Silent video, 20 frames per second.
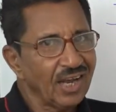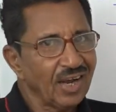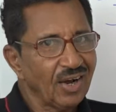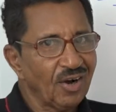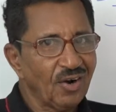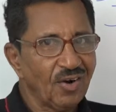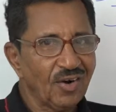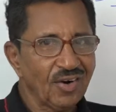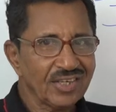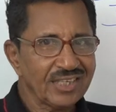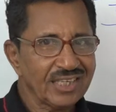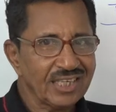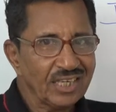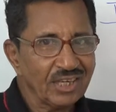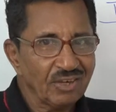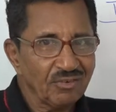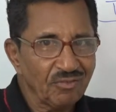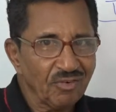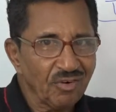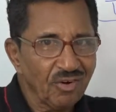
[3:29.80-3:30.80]
all the
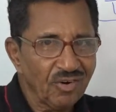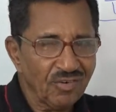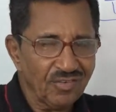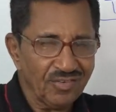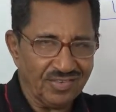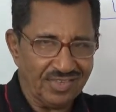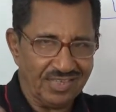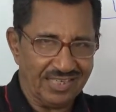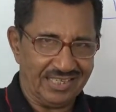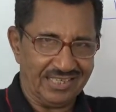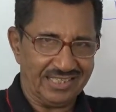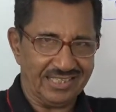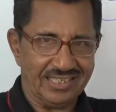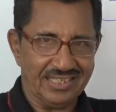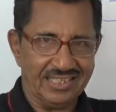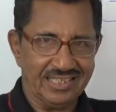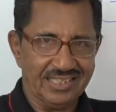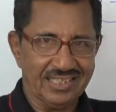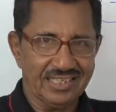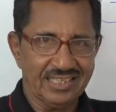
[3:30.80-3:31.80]
evolved things.
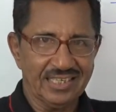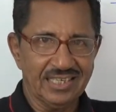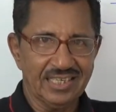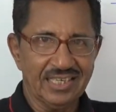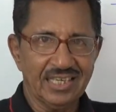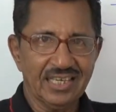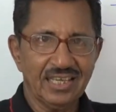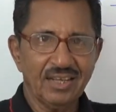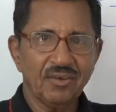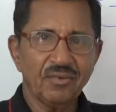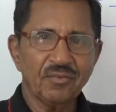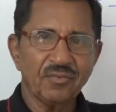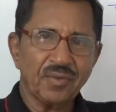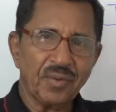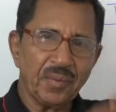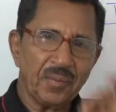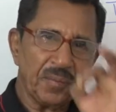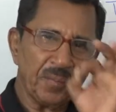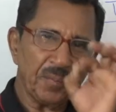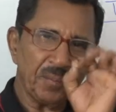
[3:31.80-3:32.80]

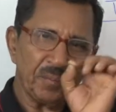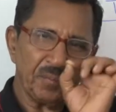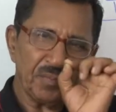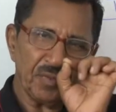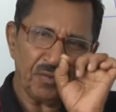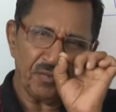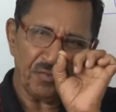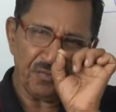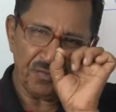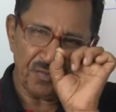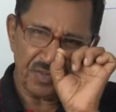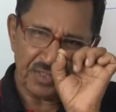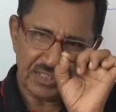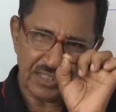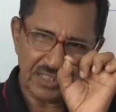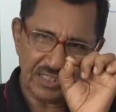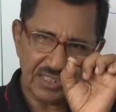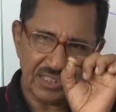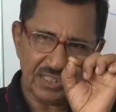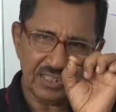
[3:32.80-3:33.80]
From the
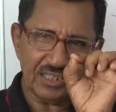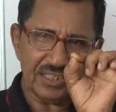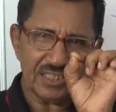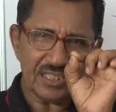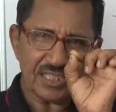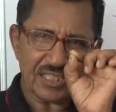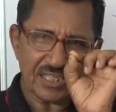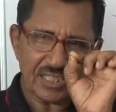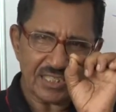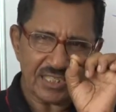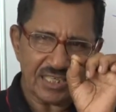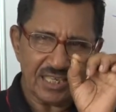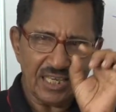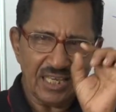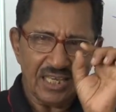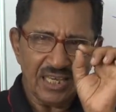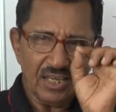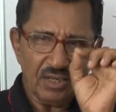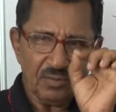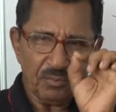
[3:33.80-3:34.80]
first
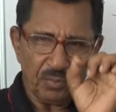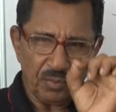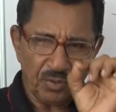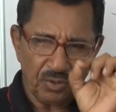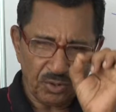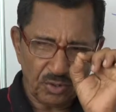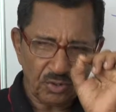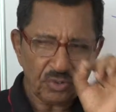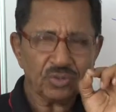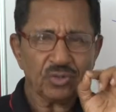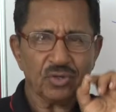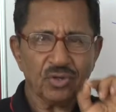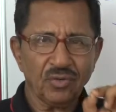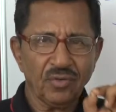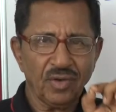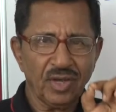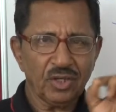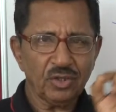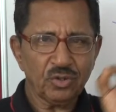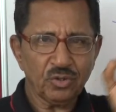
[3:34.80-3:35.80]

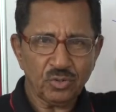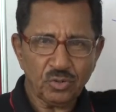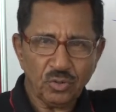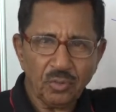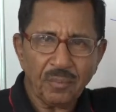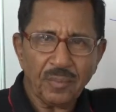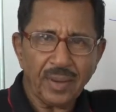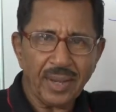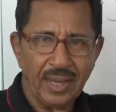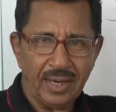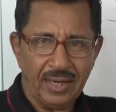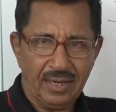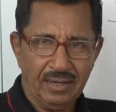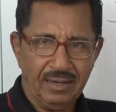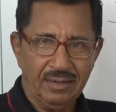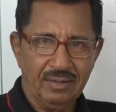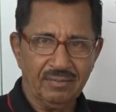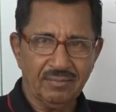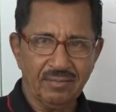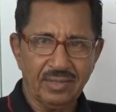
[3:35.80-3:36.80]
protozoa to man.
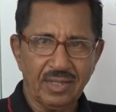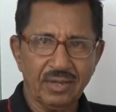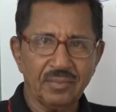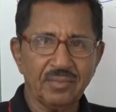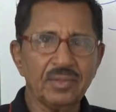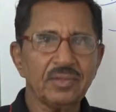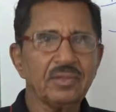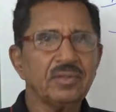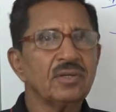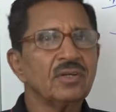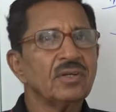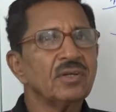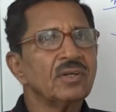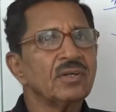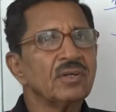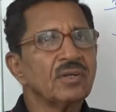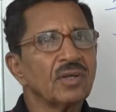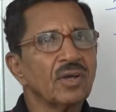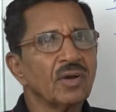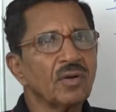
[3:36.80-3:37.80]
That means
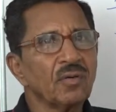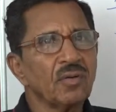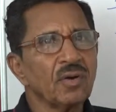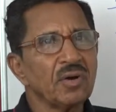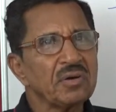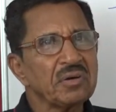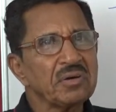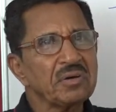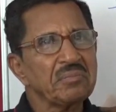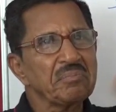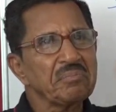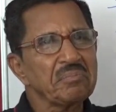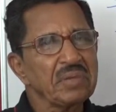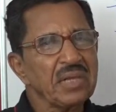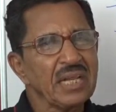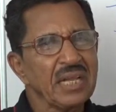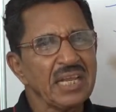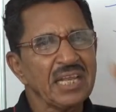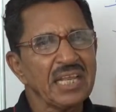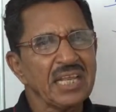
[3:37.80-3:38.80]
there are what
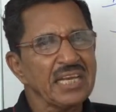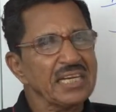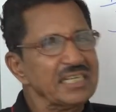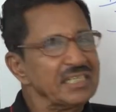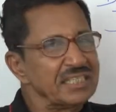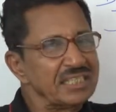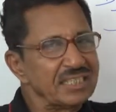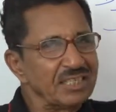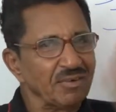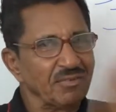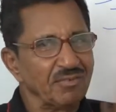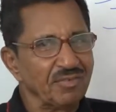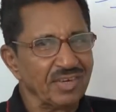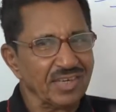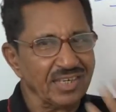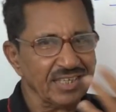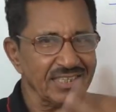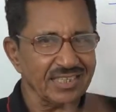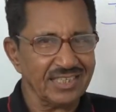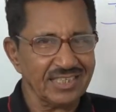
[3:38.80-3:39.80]
millions of
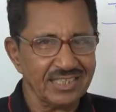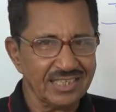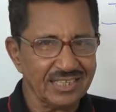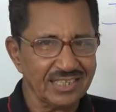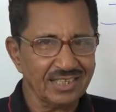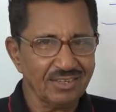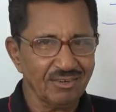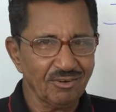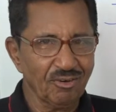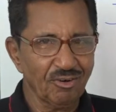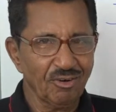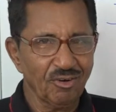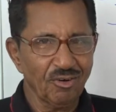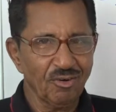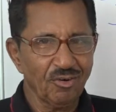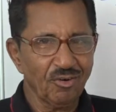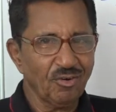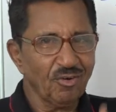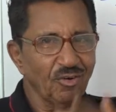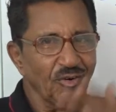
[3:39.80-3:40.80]
creatures.
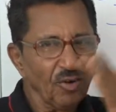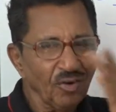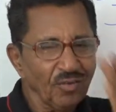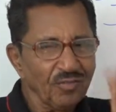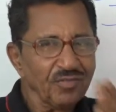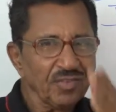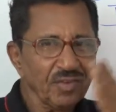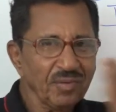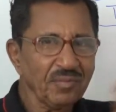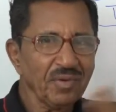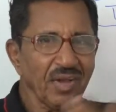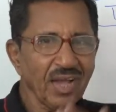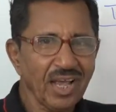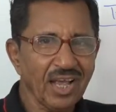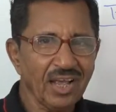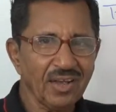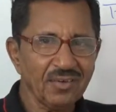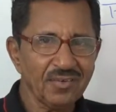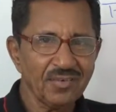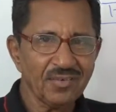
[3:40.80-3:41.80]
All of them
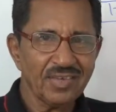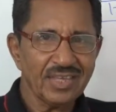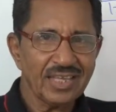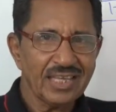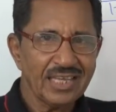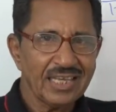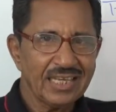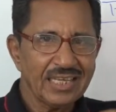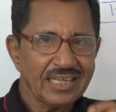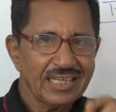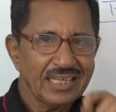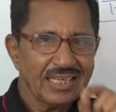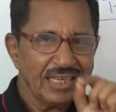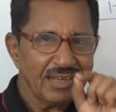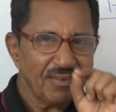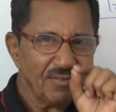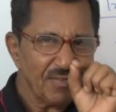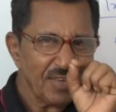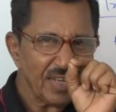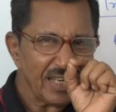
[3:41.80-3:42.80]
have a
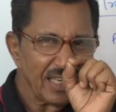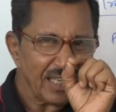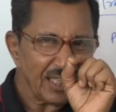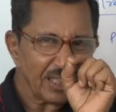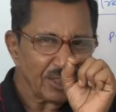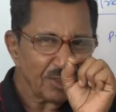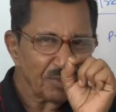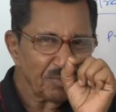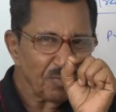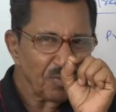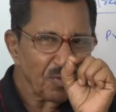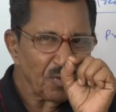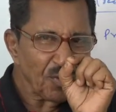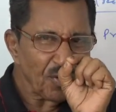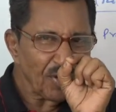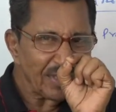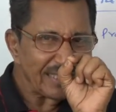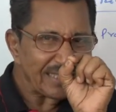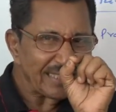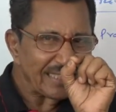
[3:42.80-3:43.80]
very
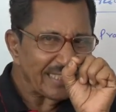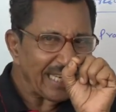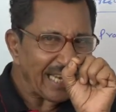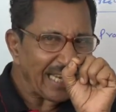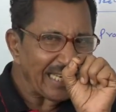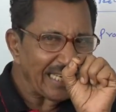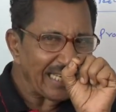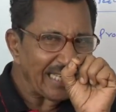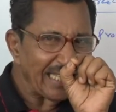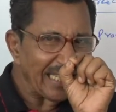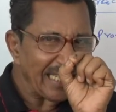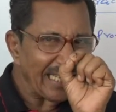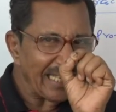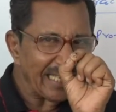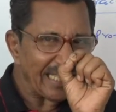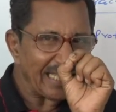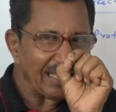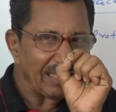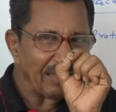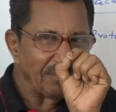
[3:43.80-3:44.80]
small,
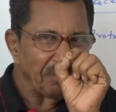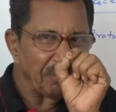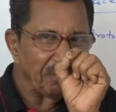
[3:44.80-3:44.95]
tiny